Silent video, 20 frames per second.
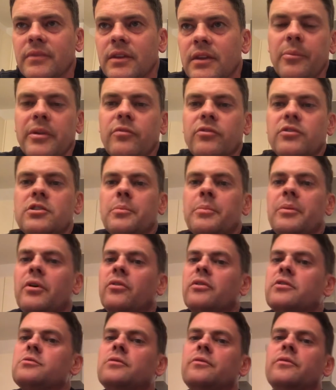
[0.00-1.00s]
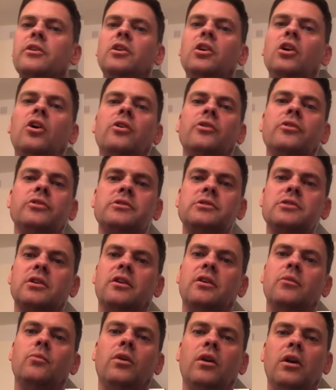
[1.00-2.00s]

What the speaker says: I mean, to be honest with you, a lot of the time,